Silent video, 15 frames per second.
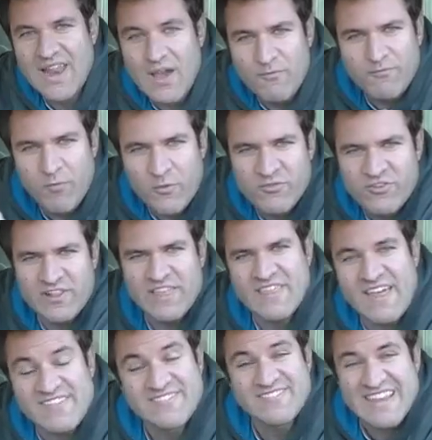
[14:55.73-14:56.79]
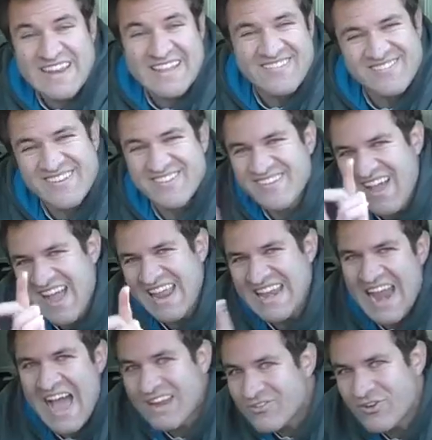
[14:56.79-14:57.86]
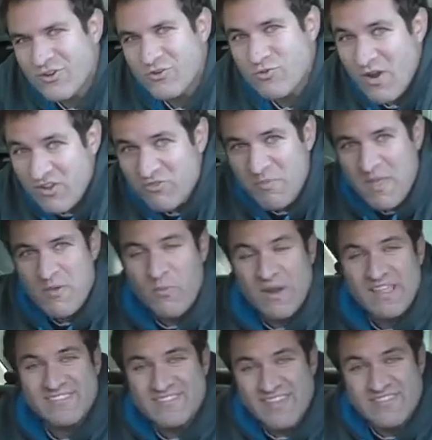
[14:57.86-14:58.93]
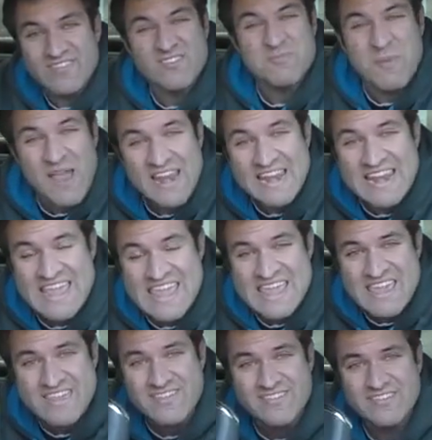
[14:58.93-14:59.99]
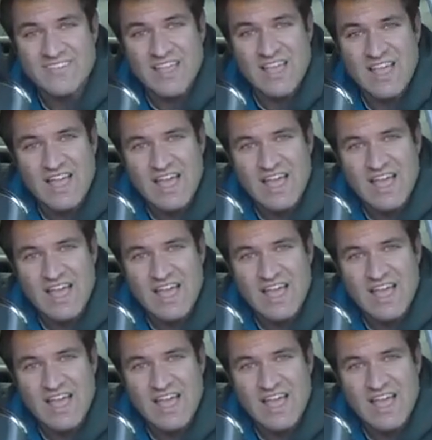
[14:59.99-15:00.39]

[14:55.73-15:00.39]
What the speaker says: Now, fortunately, that seat is designed not to crush me. When it senses my knees,